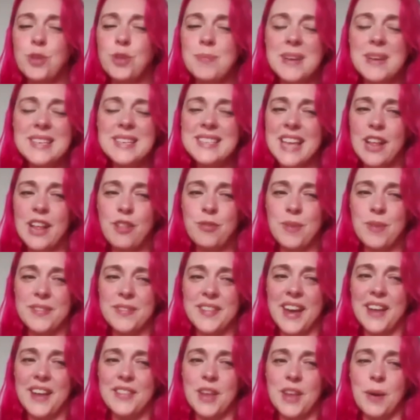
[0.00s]
myself with
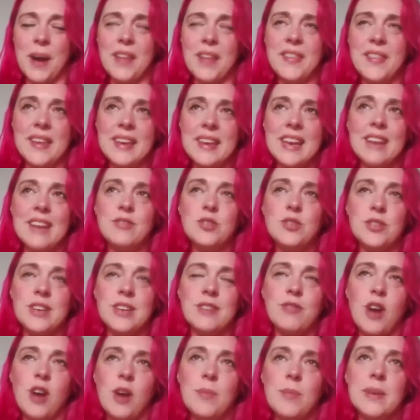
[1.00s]
that though. I think I've done it
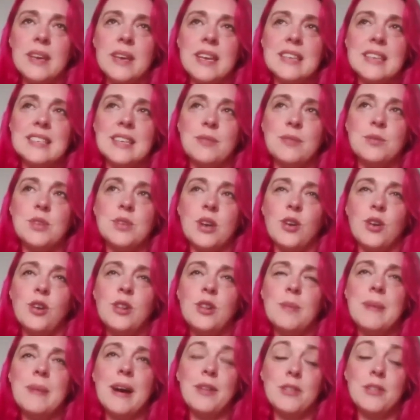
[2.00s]
wrong because he was all
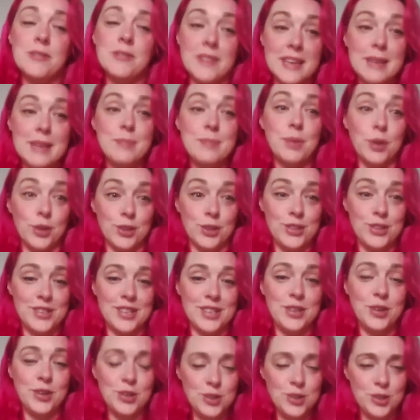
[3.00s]
about the V-Bucks.
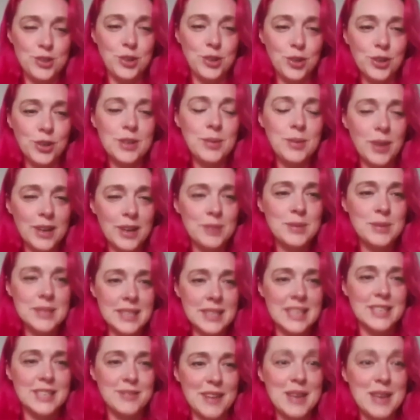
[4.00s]
All he wanted to
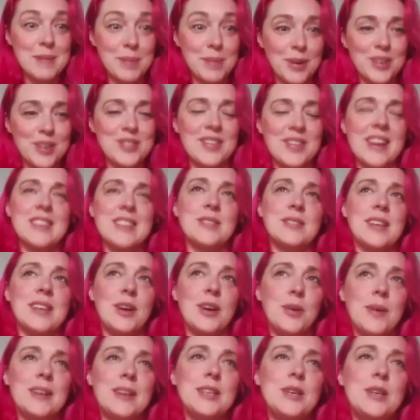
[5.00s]
do V-Bucks, right? So I was like,
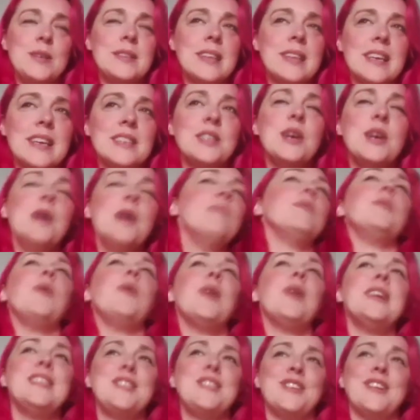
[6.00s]
oh, I'll use this. But
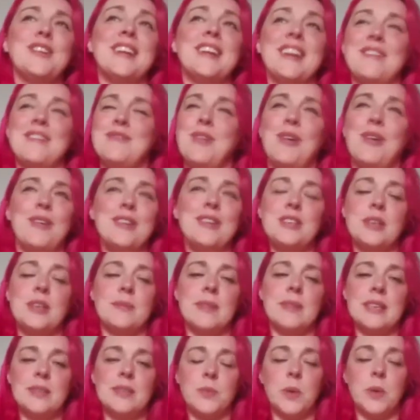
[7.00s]
what he's done, and I've not watched him
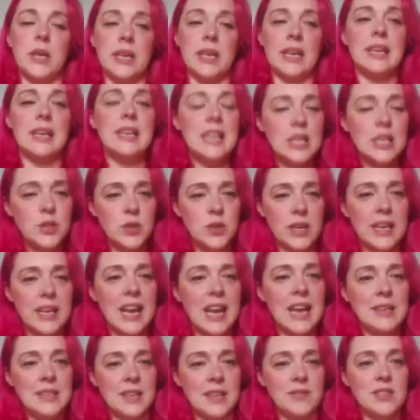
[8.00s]
this week, he literally
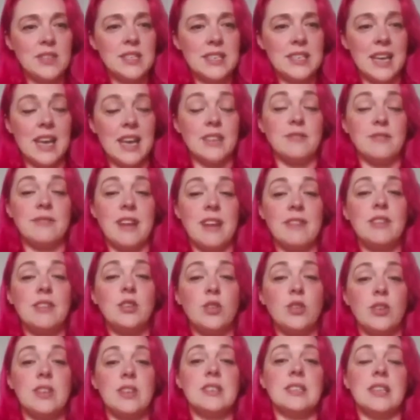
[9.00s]
came down the stairs very
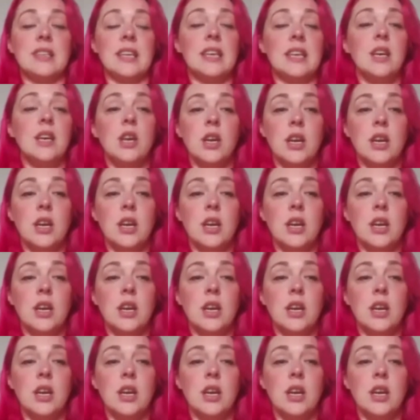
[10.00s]
noisily,